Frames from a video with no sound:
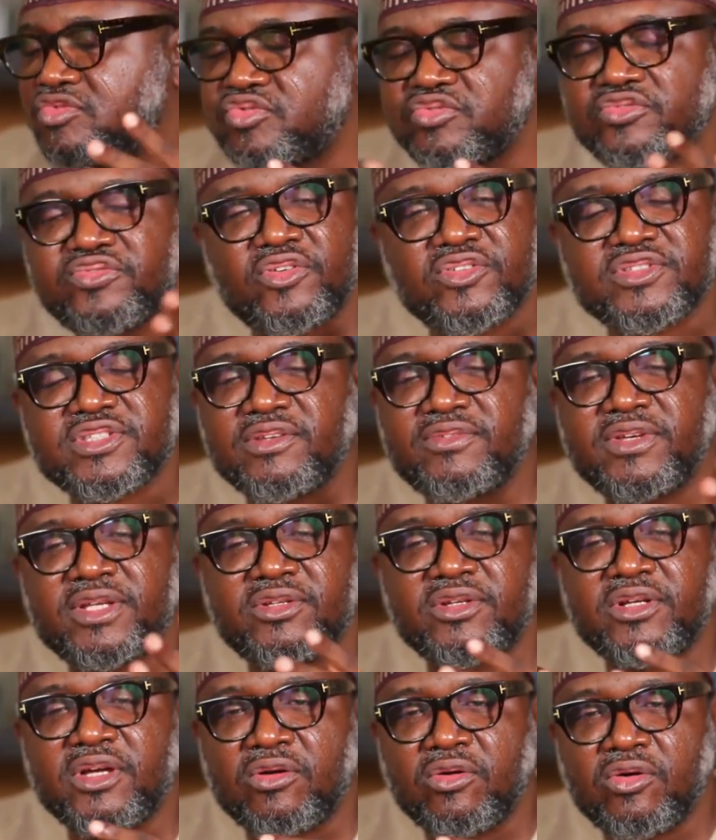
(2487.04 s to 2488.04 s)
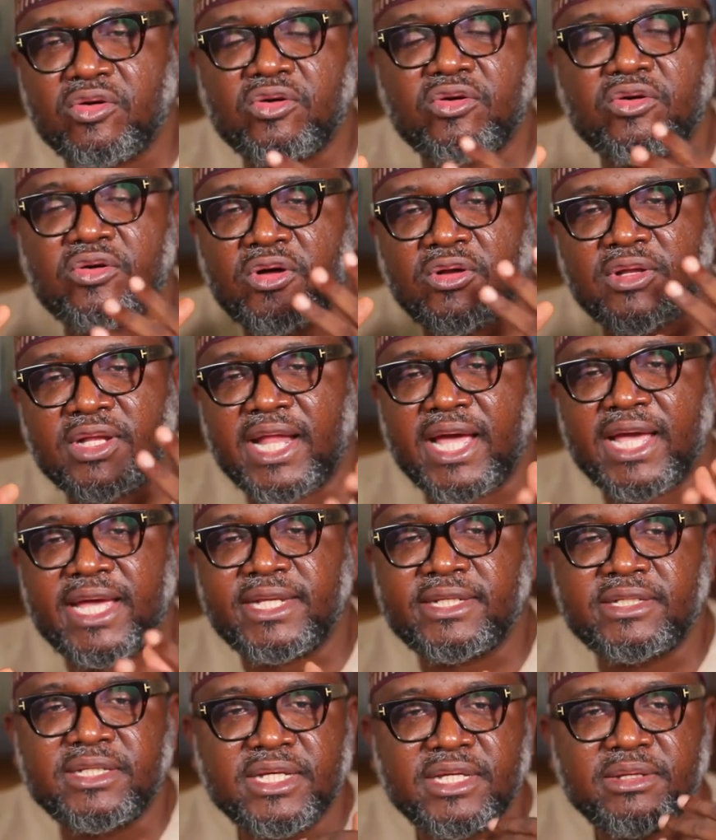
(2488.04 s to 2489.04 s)
247. You can go
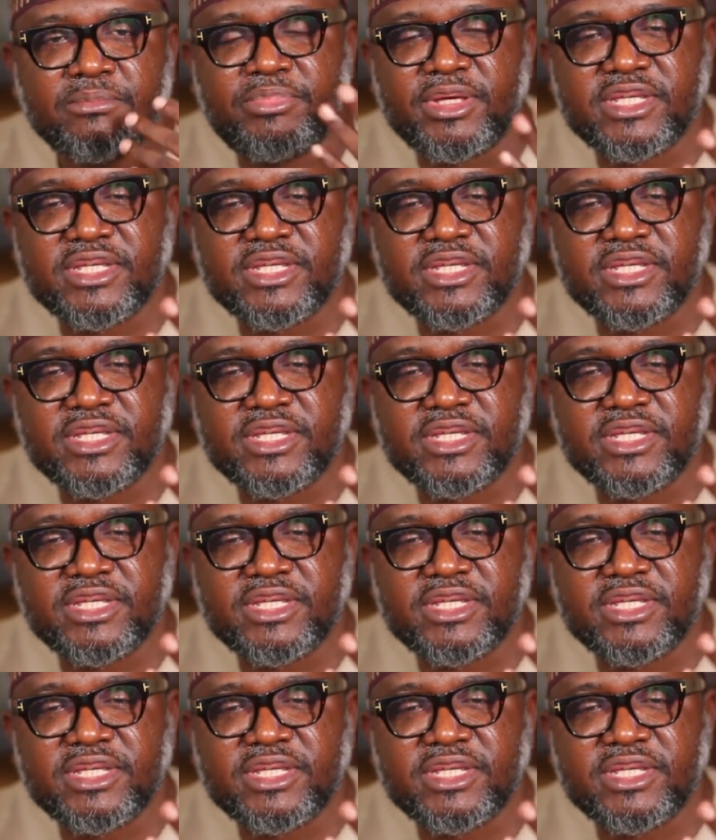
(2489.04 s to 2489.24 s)
online,